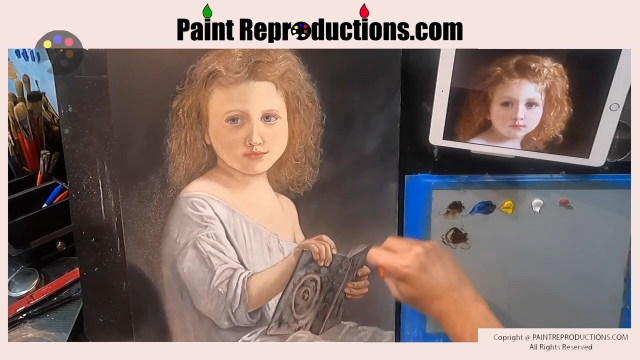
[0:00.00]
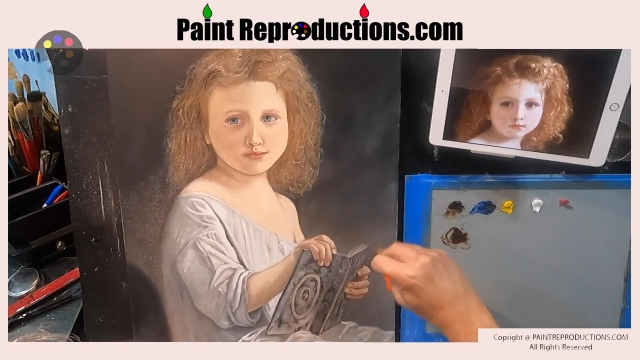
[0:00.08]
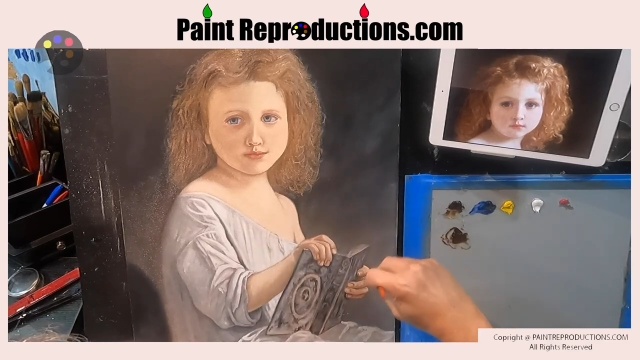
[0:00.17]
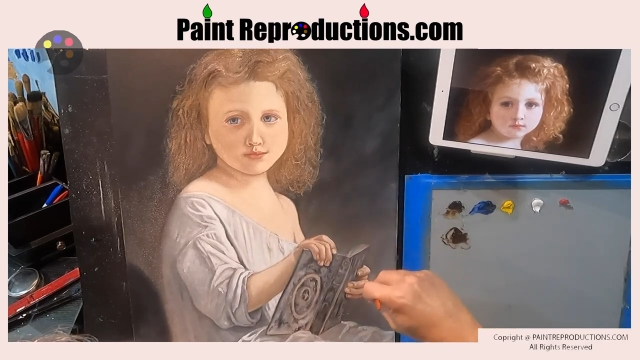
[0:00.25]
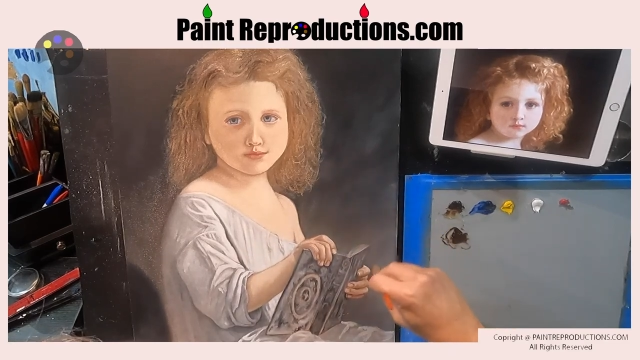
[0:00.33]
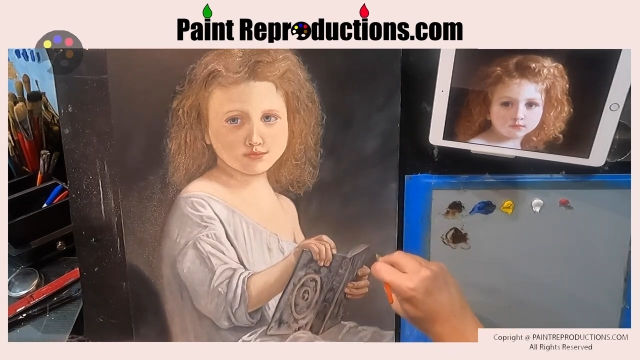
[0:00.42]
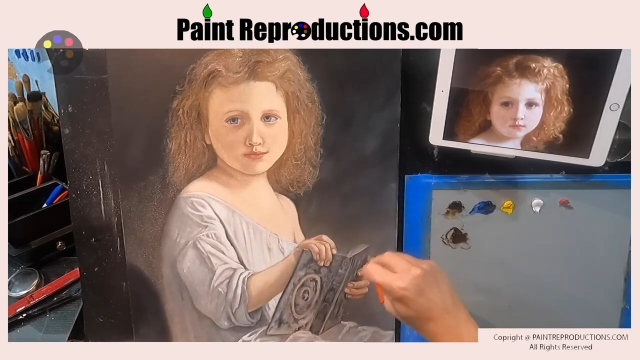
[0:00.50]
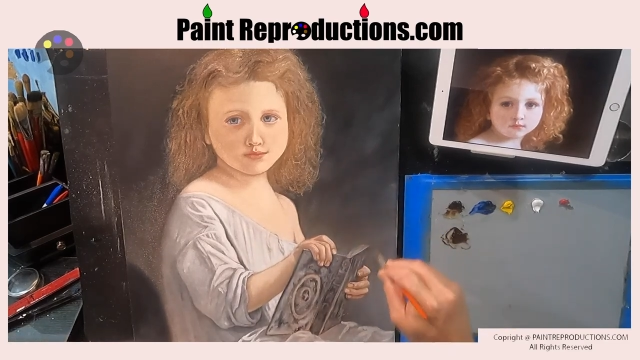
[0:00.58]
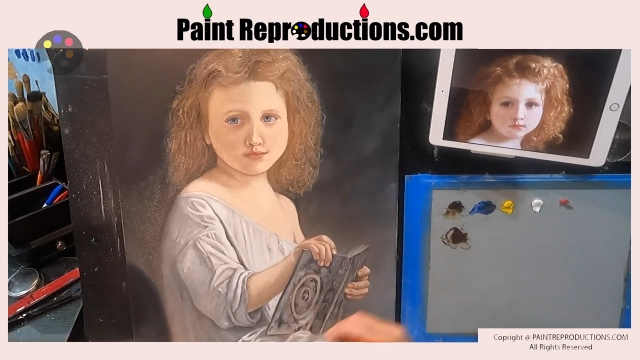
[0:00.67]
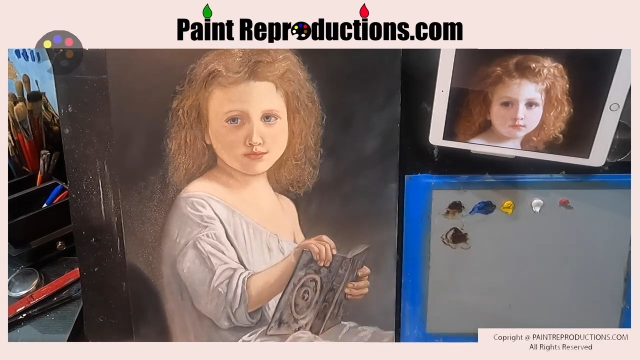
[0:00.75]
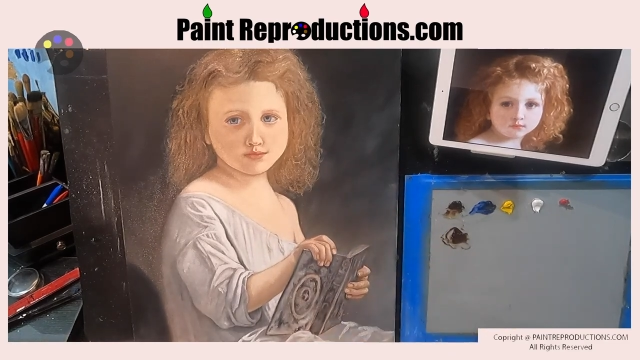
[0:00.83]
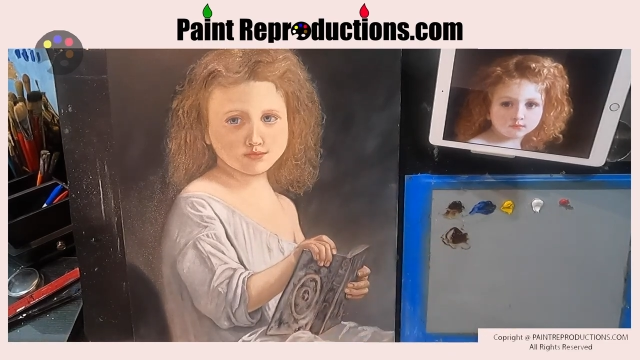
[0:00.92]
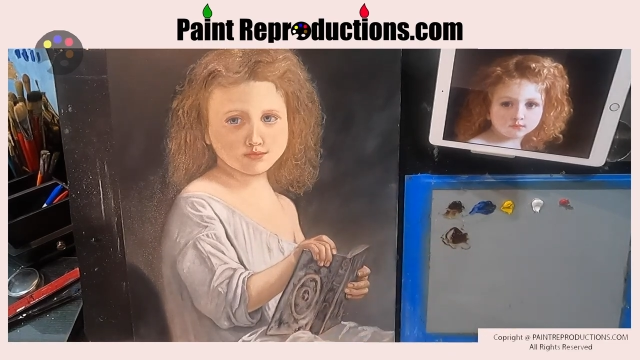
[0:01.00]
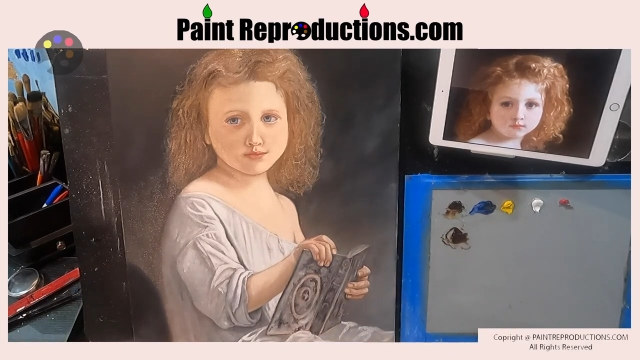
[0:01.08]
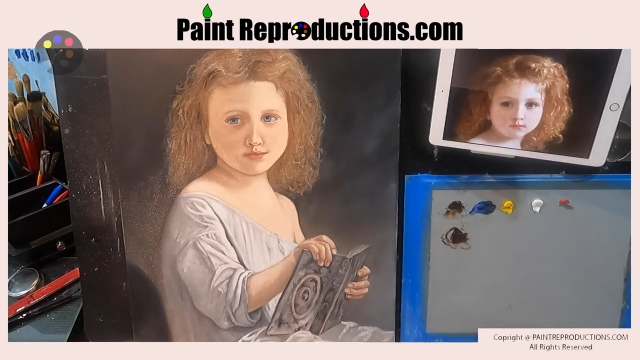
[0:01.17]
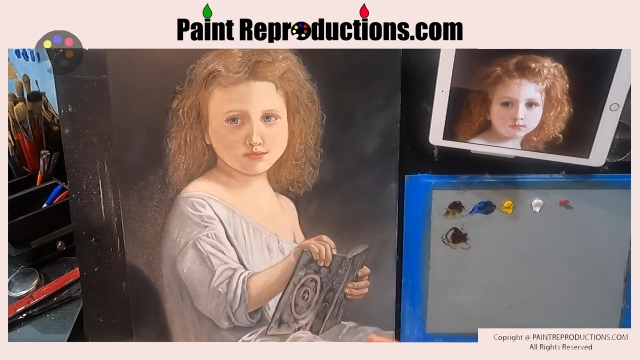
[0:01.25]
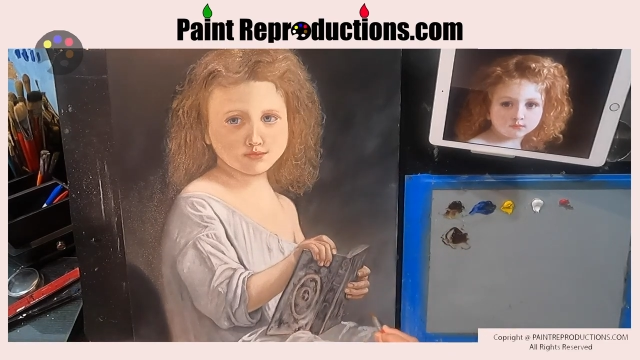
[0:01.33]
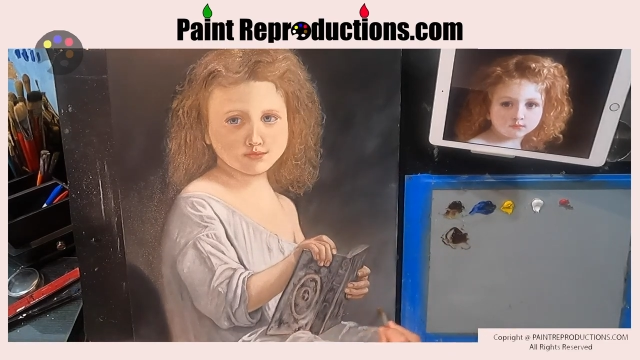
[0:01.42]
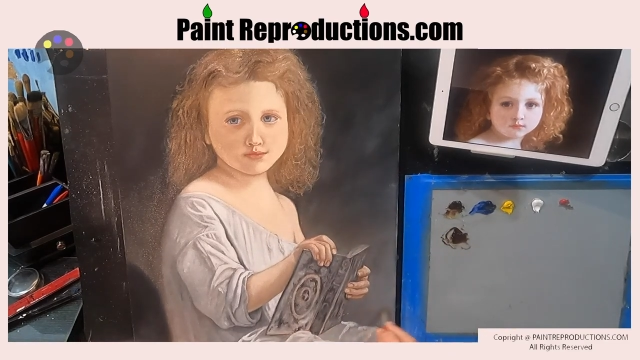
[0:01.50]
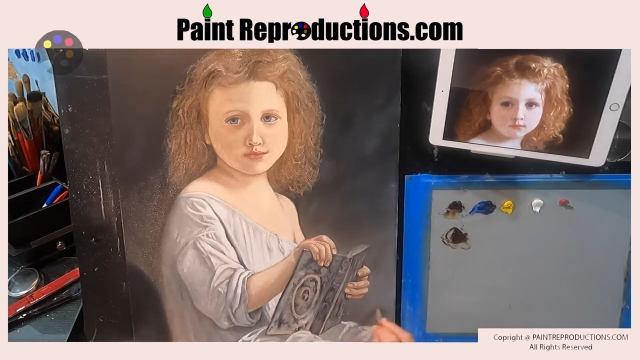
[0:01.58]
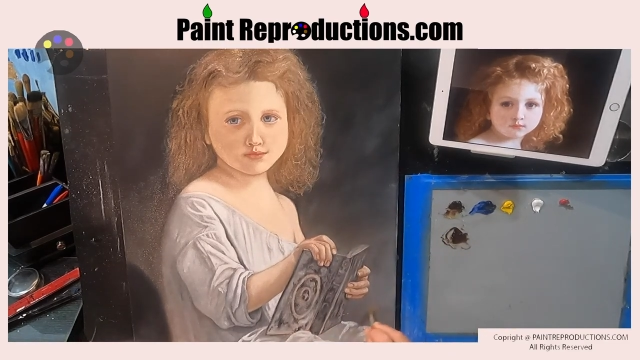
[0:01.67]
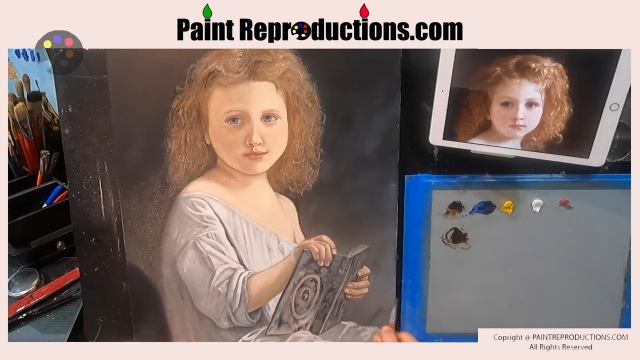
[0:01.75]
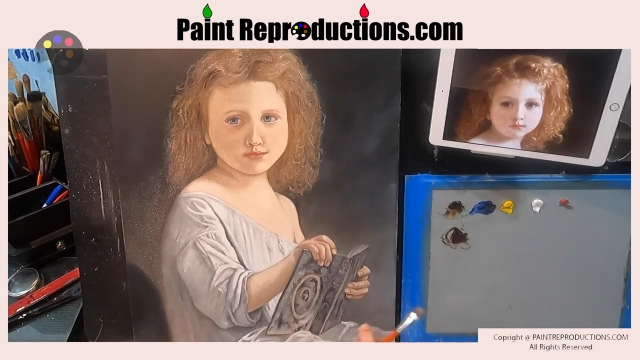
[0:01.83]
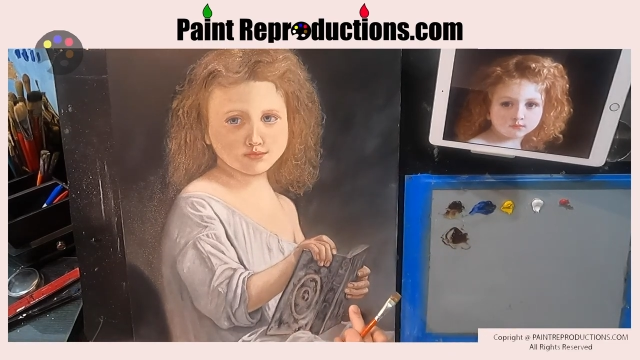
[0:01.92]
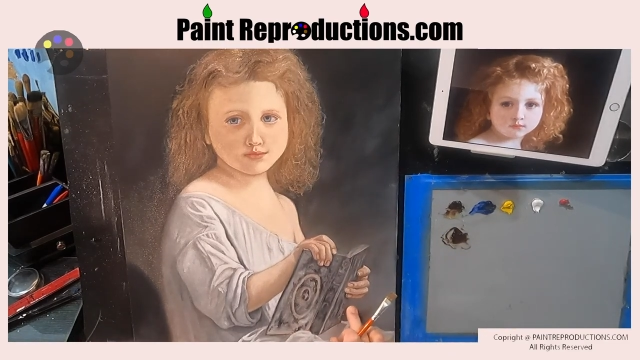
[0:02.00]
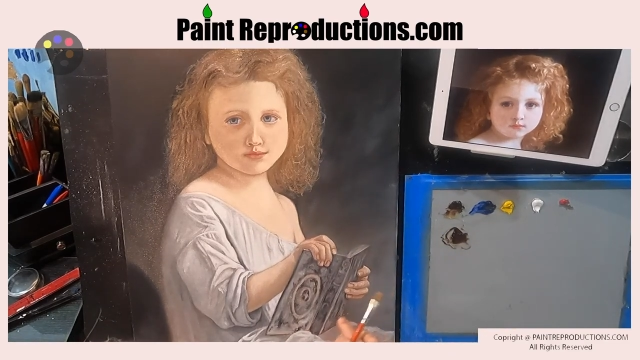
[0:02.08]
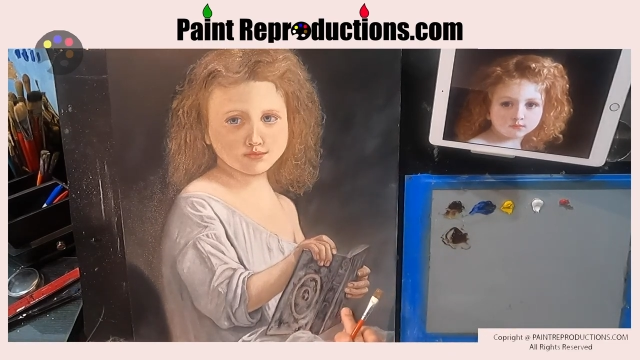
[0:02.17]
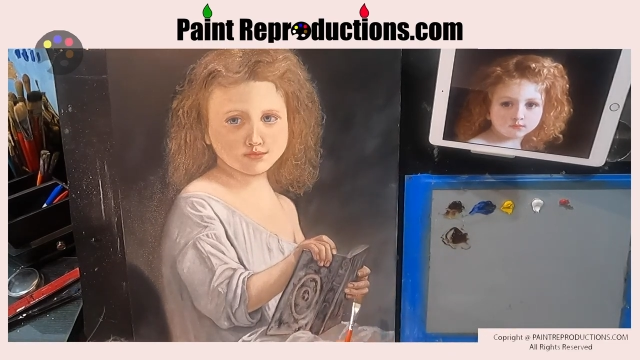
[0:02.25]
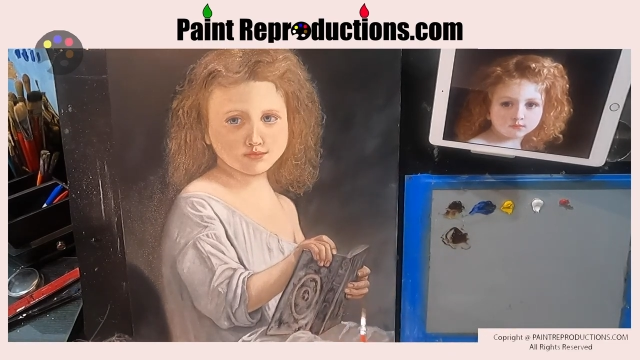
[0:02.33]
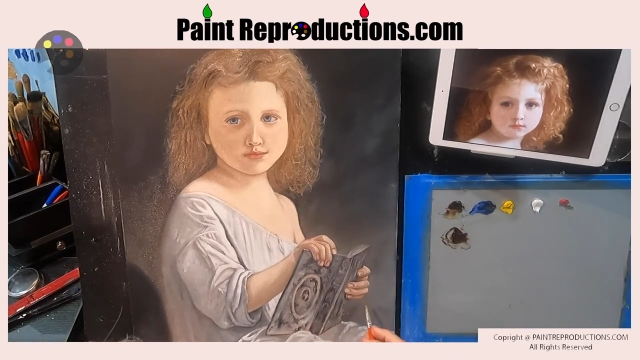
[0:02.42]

Nobody speaks.